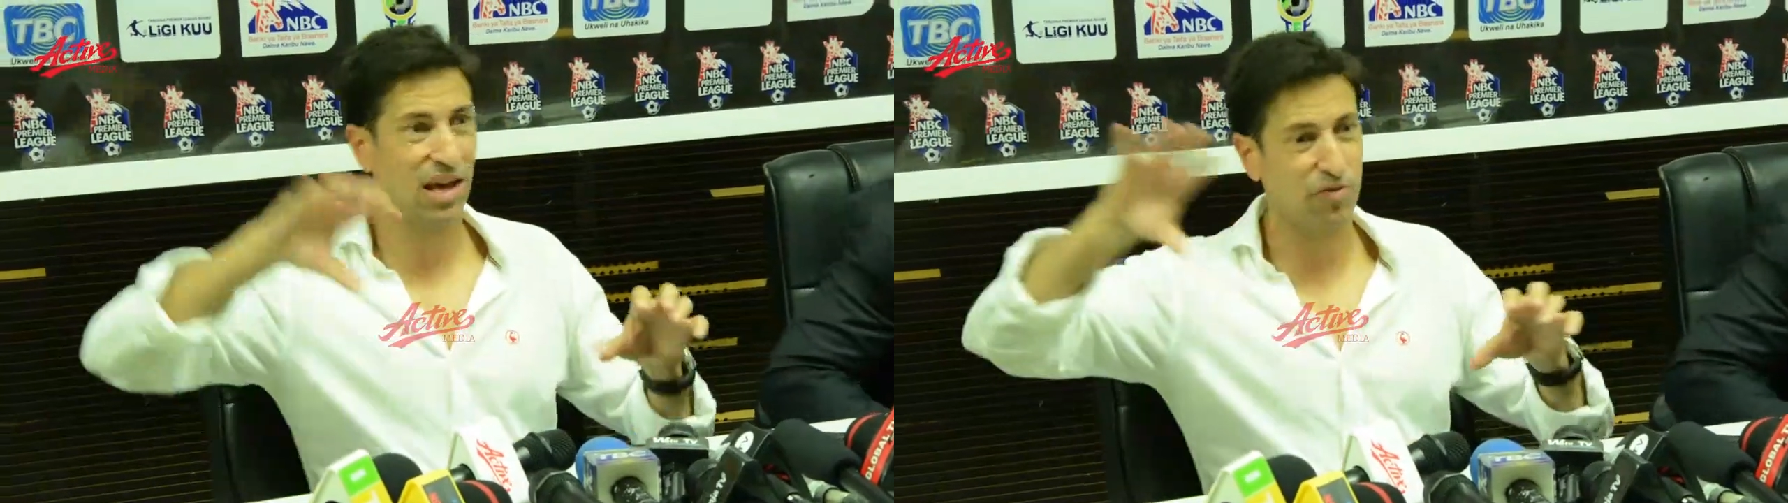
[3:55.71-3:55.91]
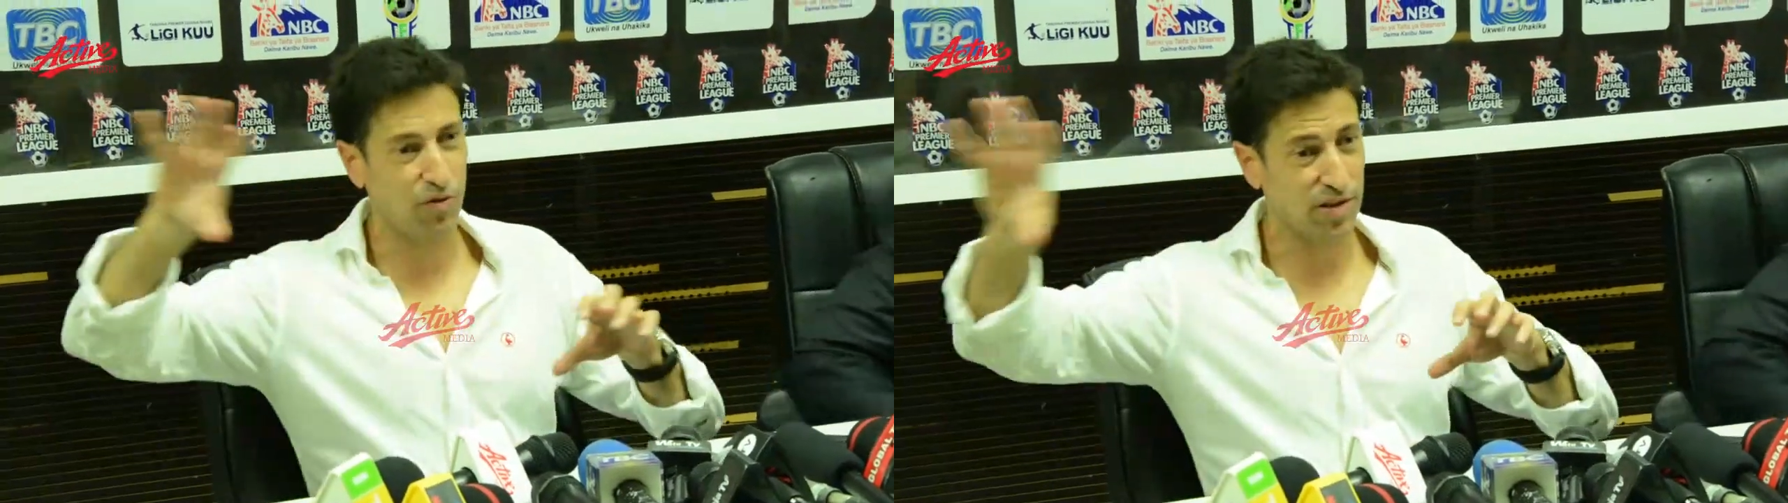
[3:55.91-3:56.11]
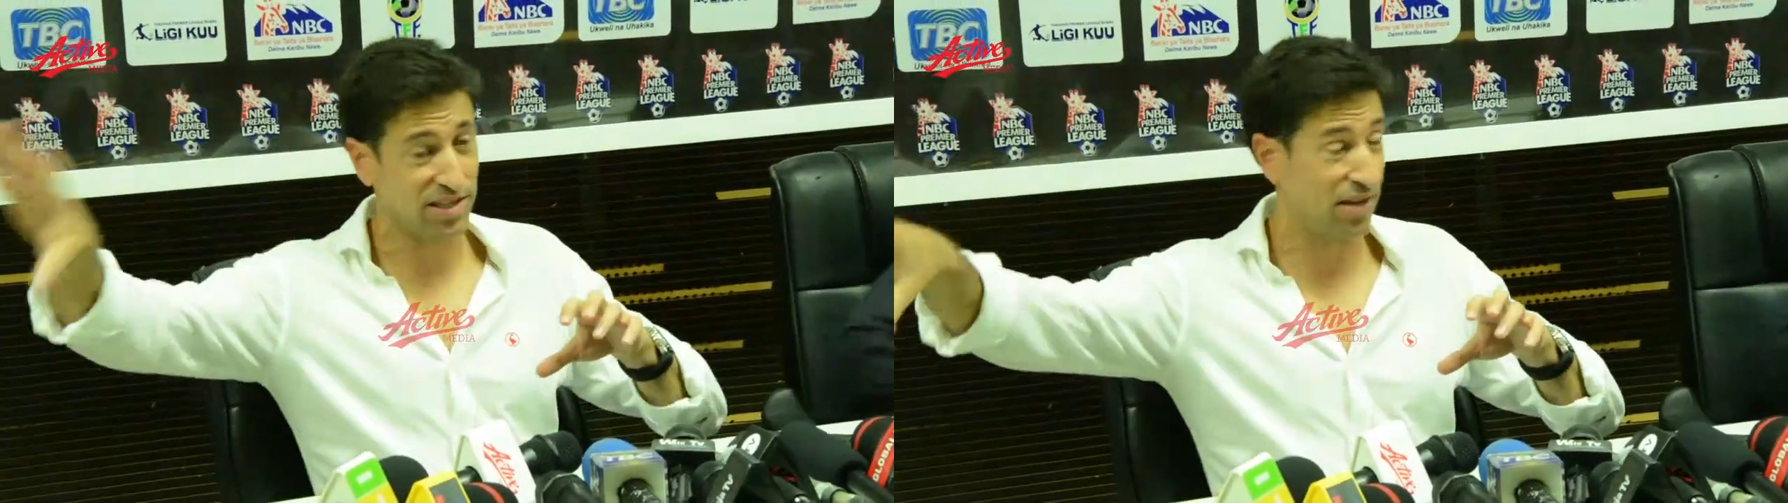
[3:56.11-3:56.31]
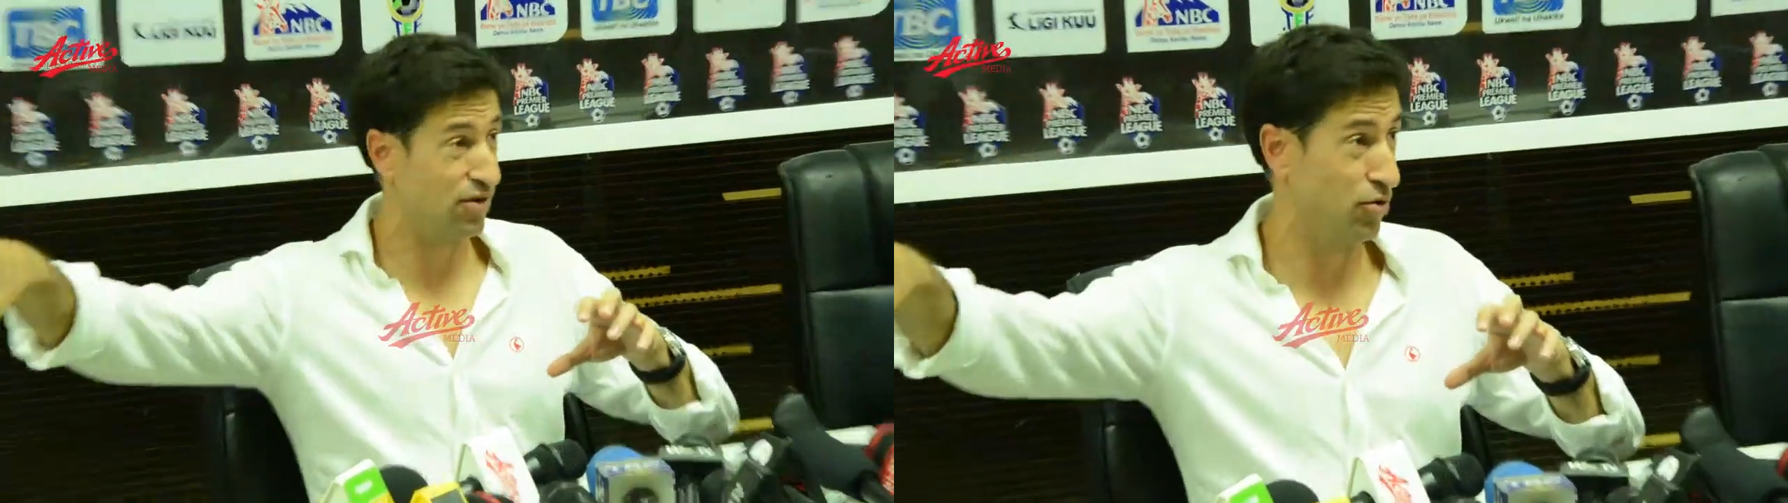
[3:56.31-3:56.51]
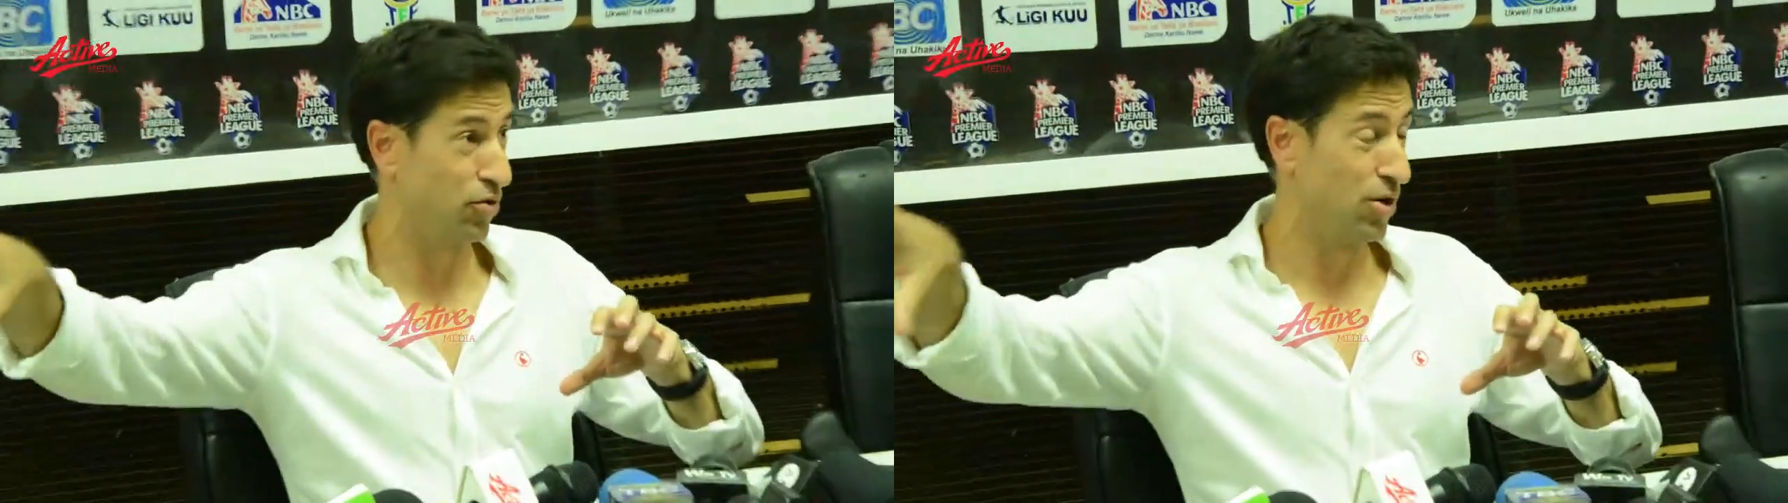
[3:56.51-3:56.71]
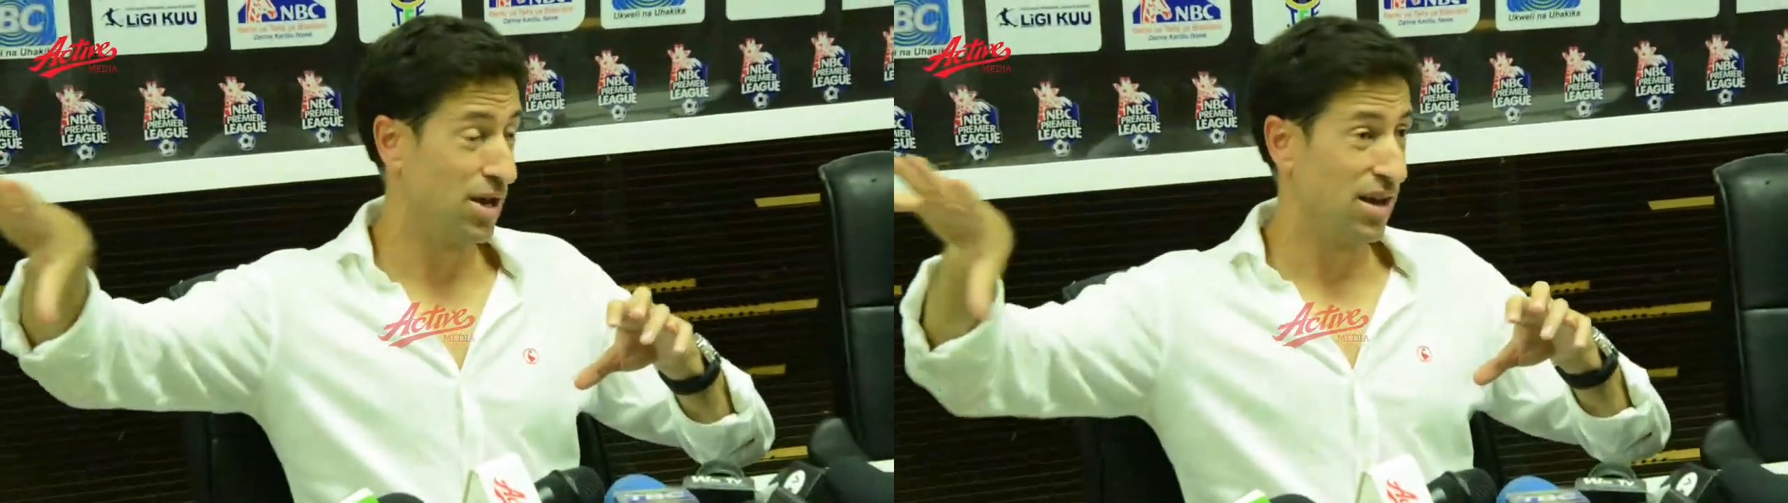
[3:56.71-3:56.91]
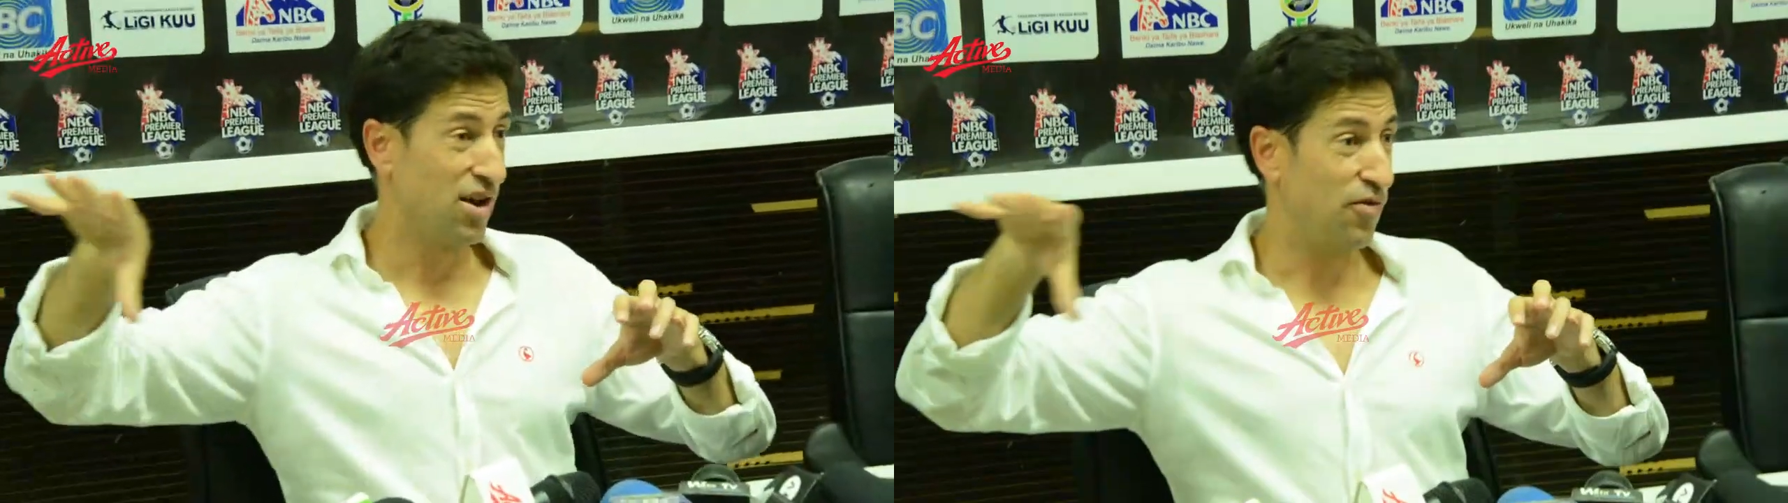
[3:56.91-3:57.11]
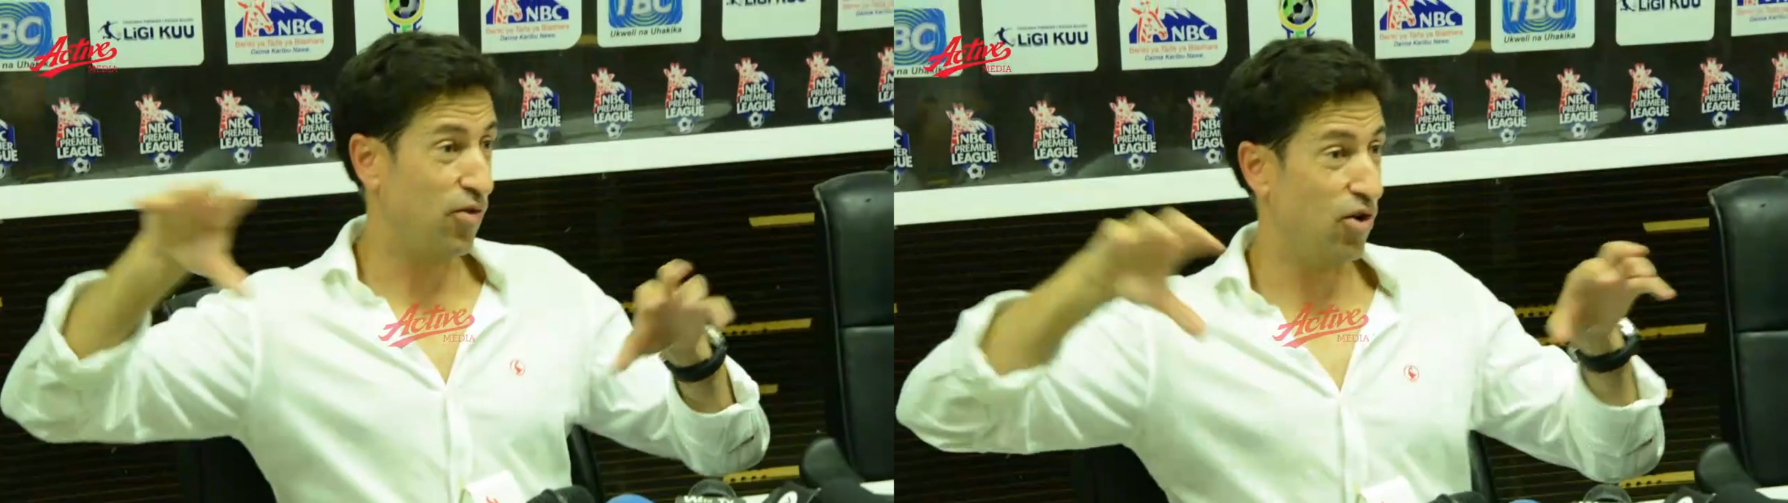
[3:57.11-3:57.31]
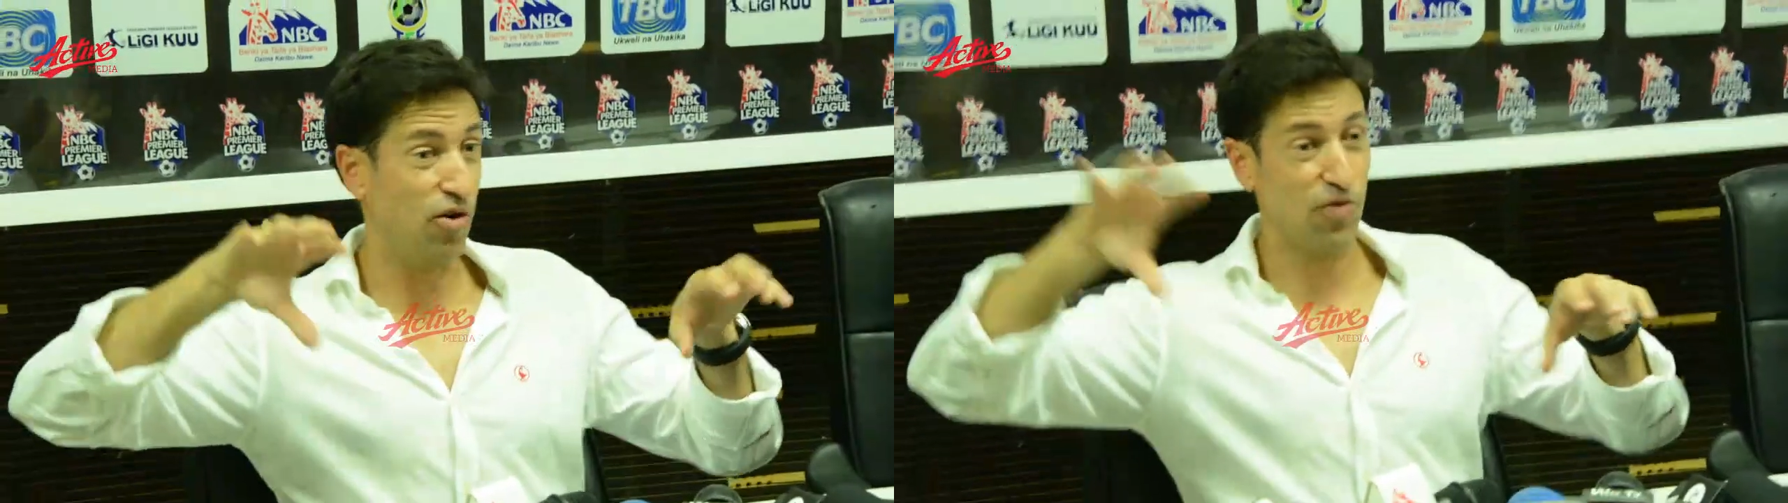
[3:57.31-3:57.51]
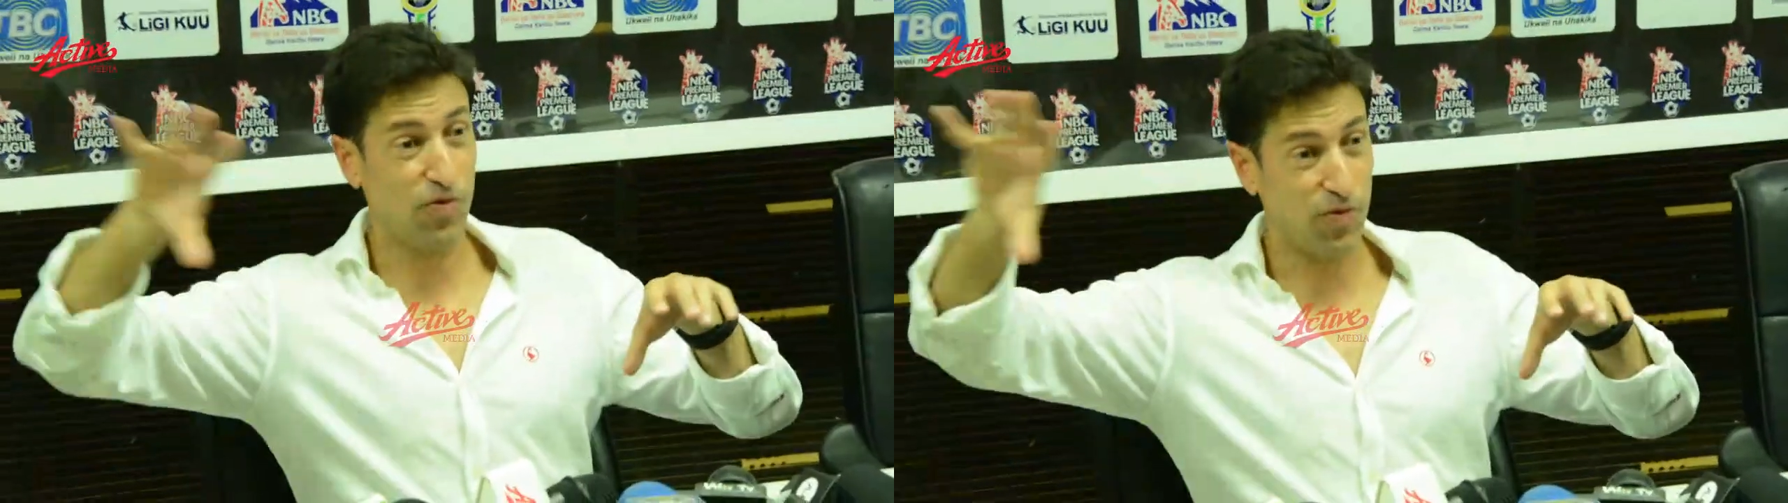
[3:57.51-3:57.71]
half of the stadium full
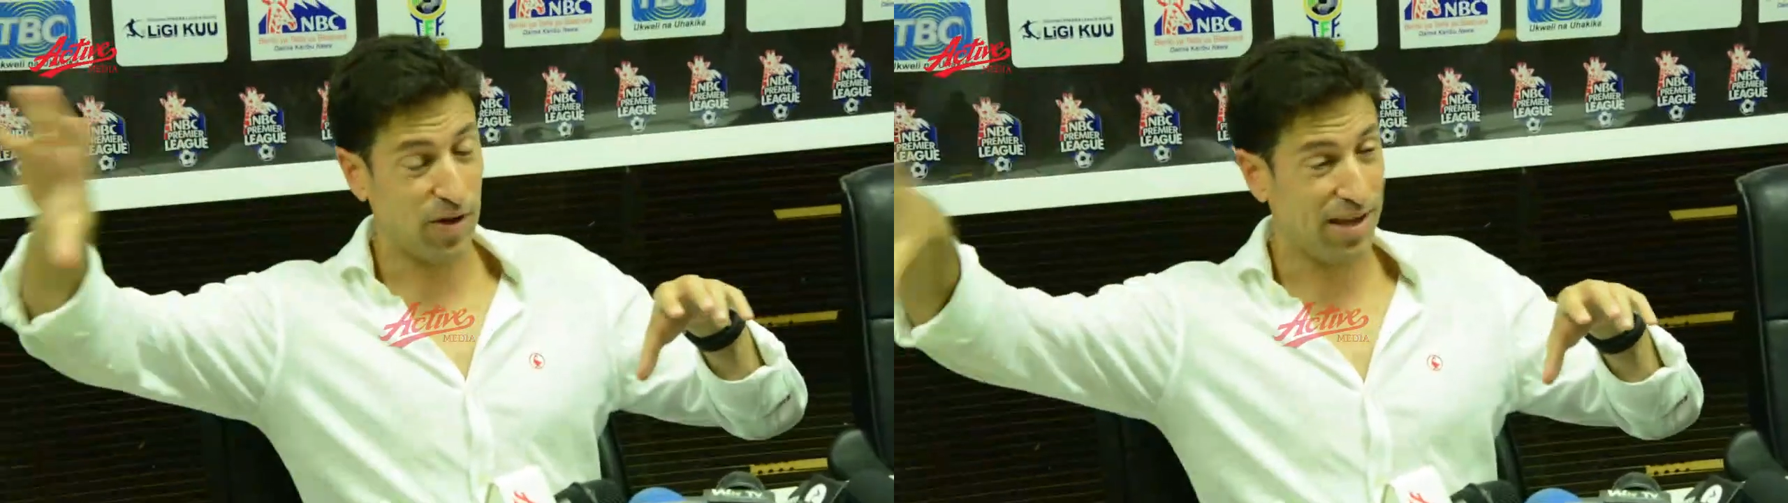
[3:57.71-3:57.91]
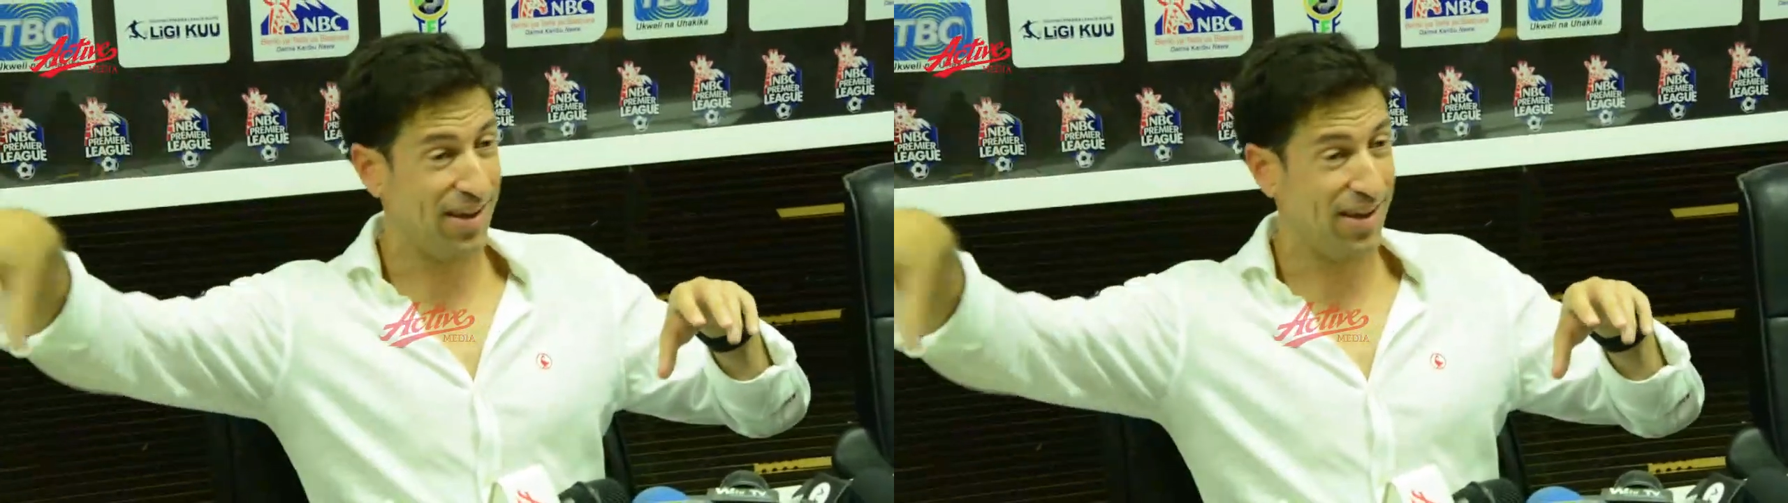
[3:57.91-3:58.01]
of uh,